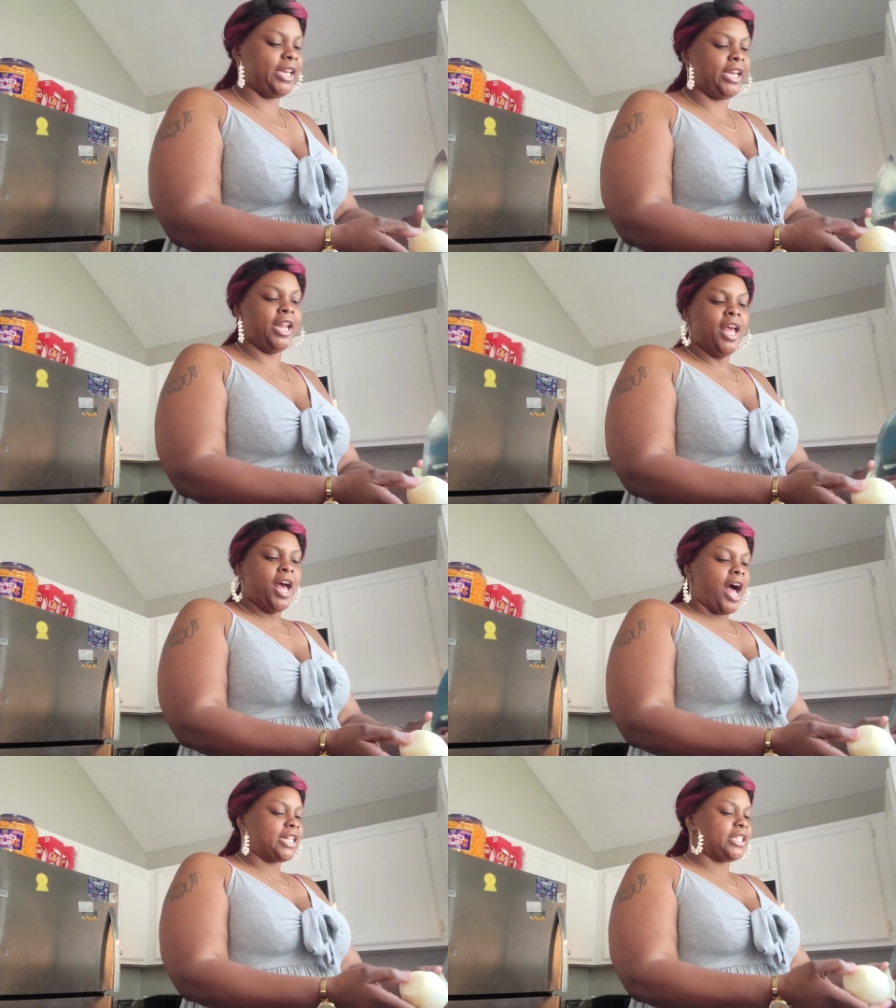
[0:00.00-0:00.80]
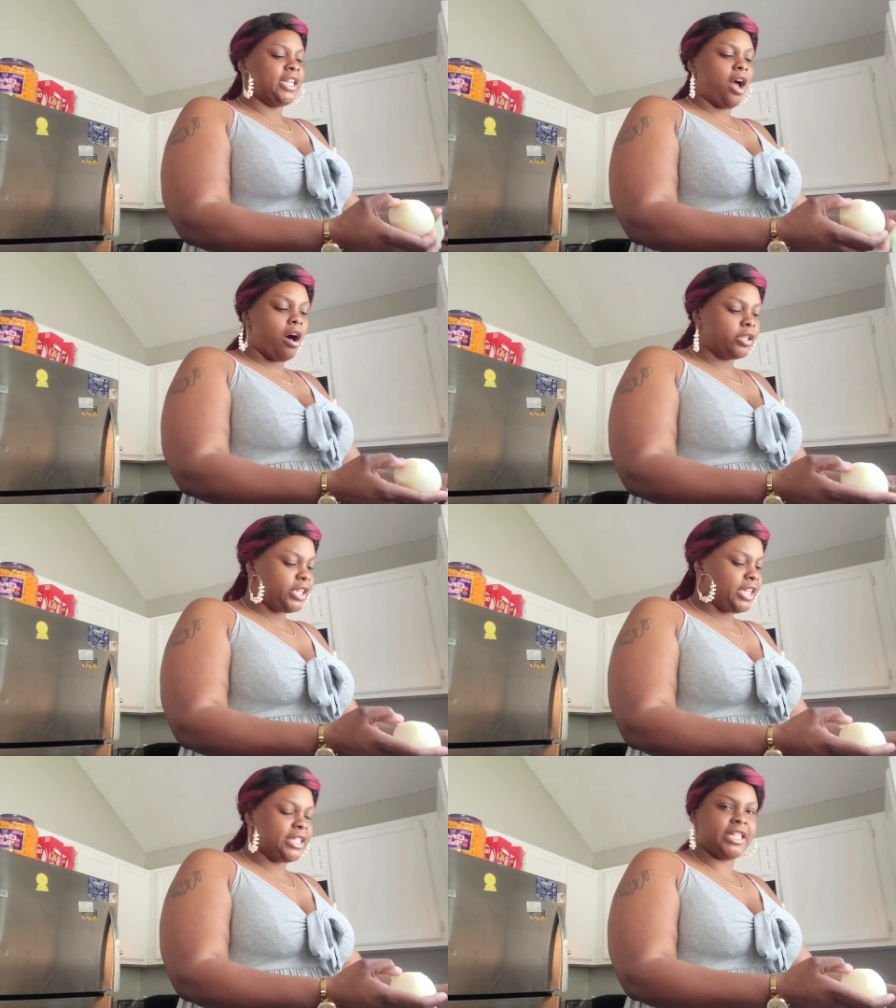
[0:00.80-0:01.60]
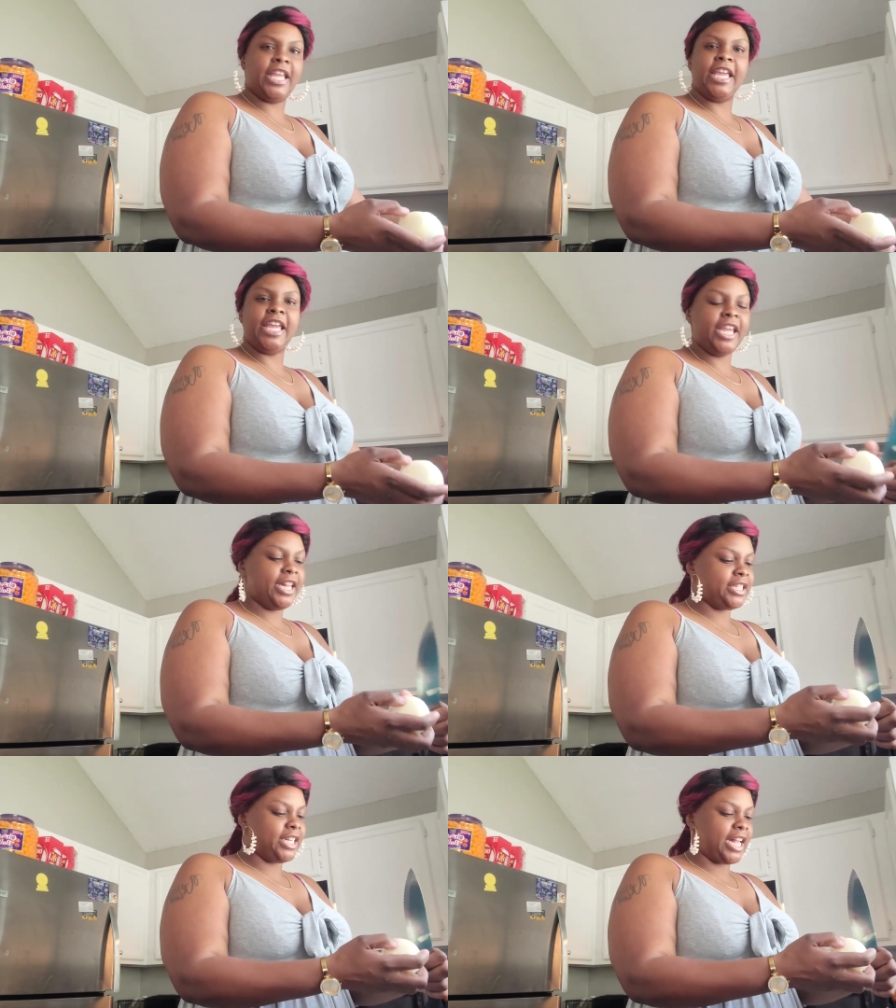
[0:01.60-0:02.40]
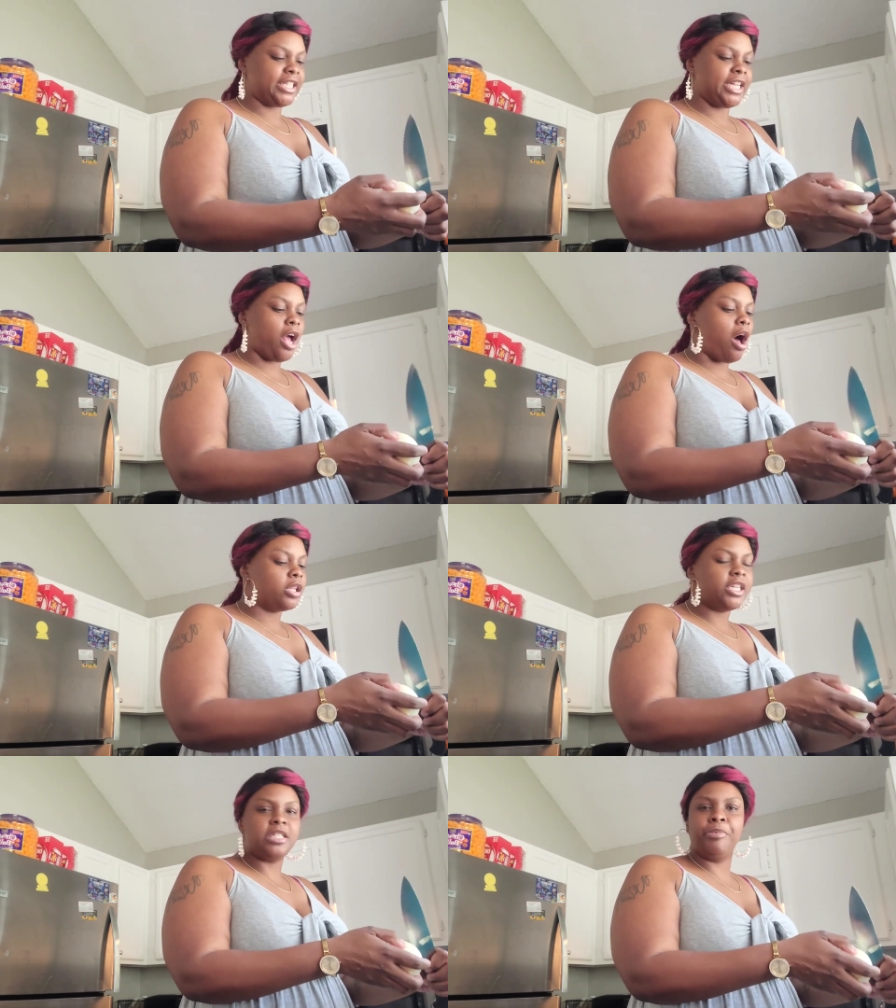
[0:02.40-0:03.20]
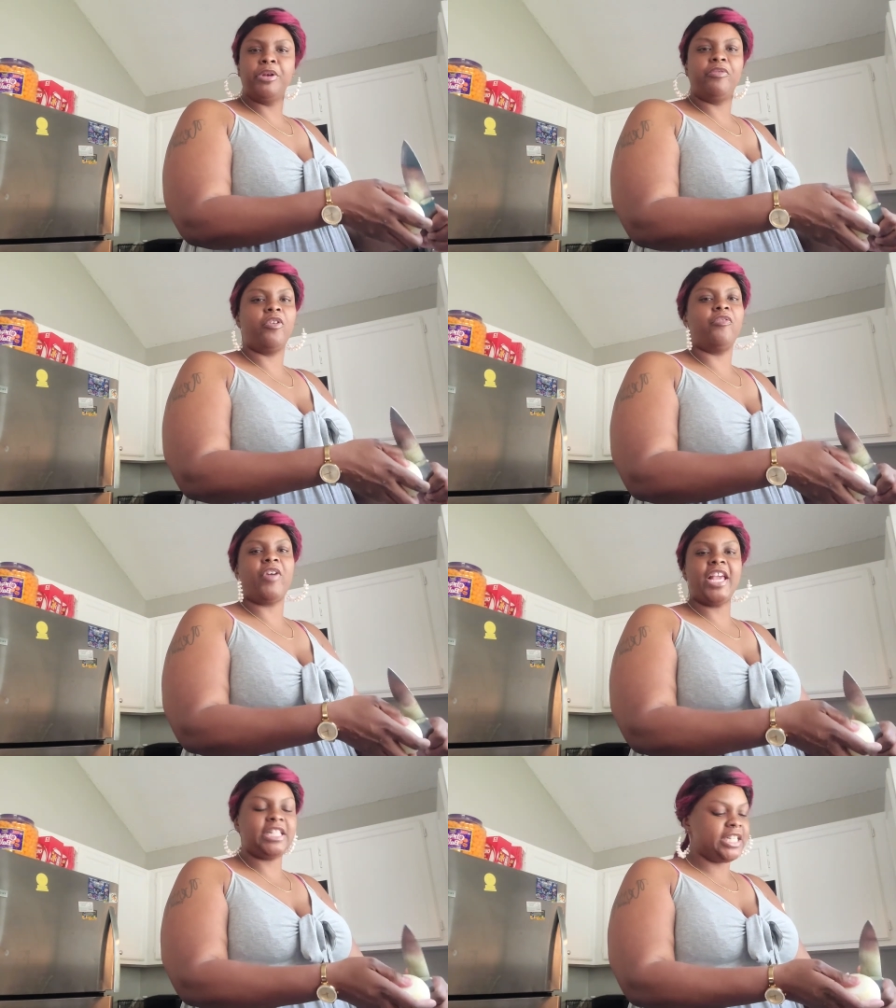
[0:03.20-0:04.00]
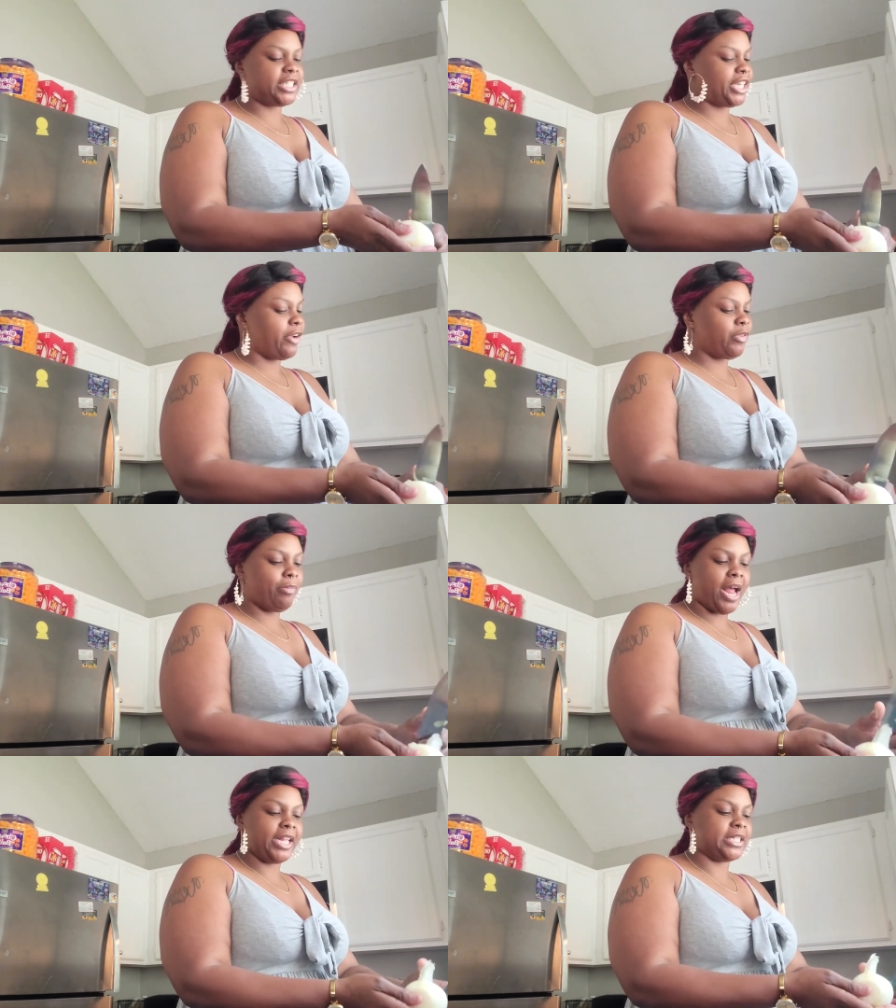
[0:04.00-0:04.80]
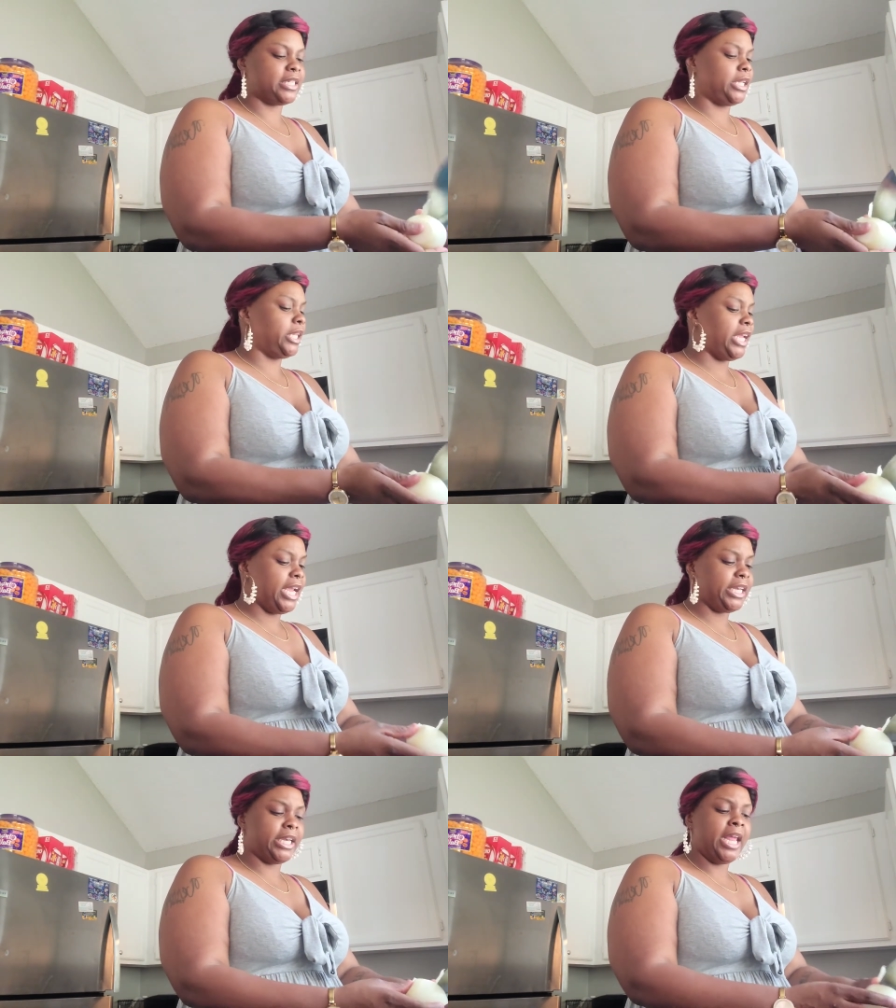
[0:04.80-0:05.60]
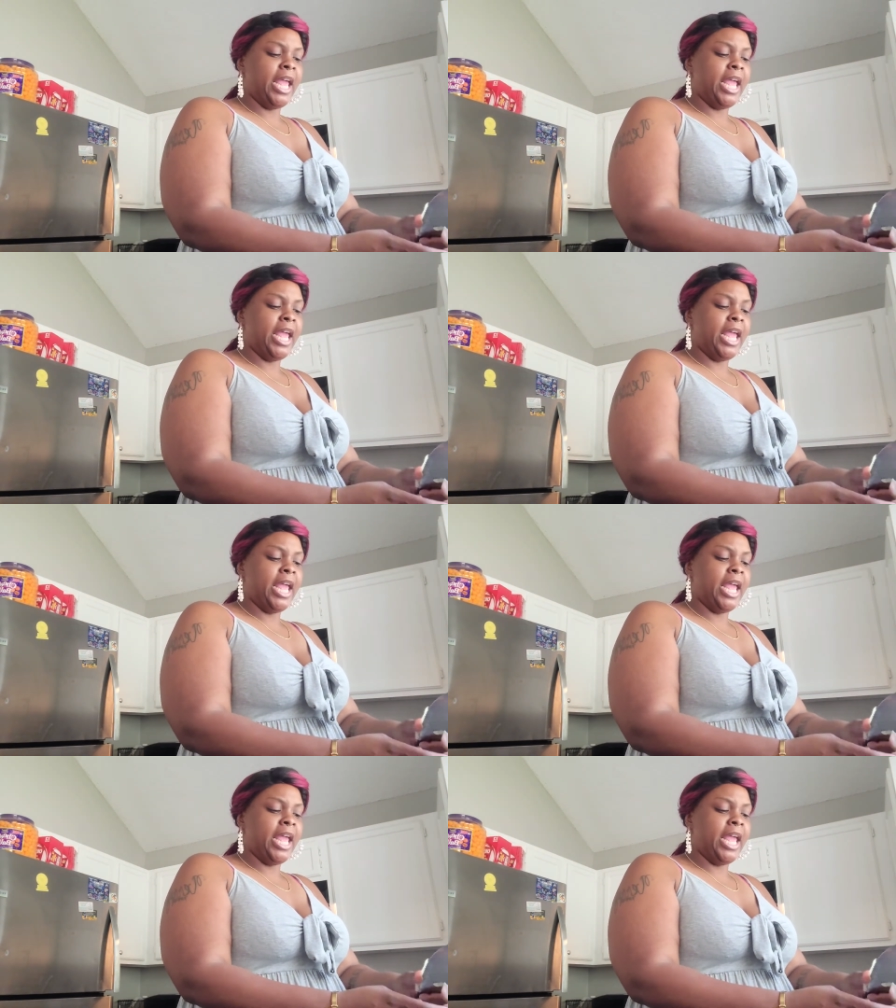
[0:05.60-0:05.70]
and I see all of these kids and I see all of these beautiful faces, and everybody is clean and